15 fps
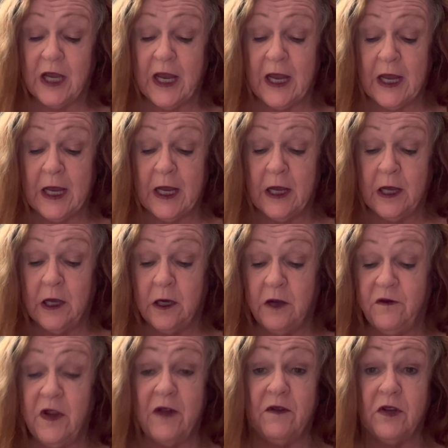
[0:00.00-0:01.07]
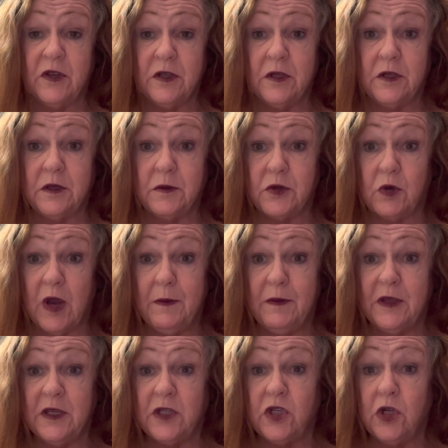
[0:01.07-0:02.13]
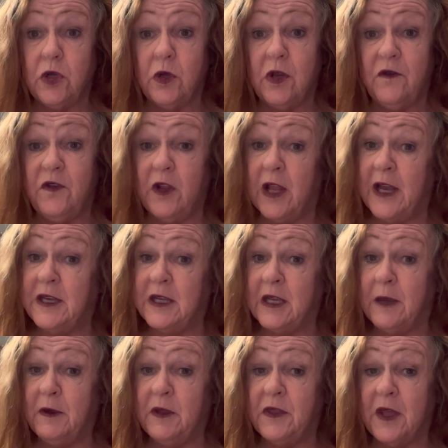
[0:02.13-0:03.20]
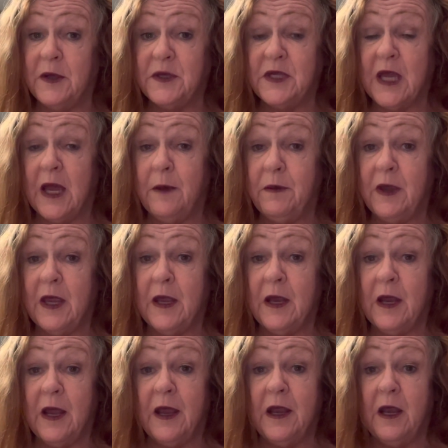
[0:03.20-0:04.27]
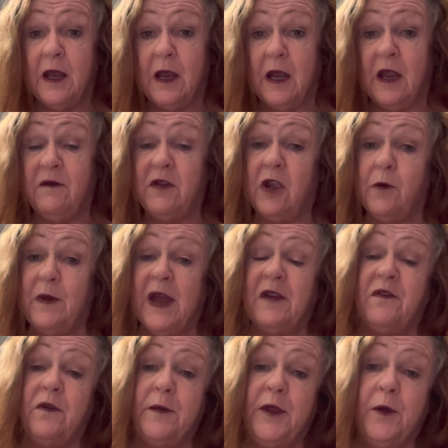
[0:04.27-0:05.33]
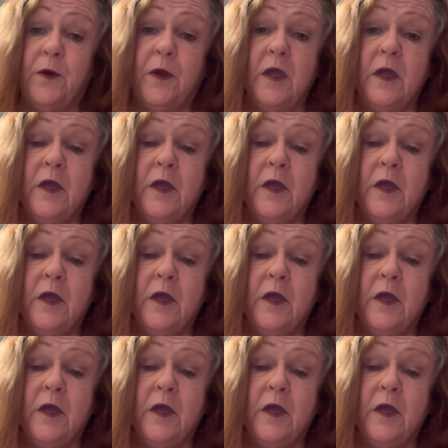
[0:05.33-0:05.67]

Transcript: And if you haven't subscribed, please do. And if you liked it, give me a thumbs up. And I'd love to hear back from you.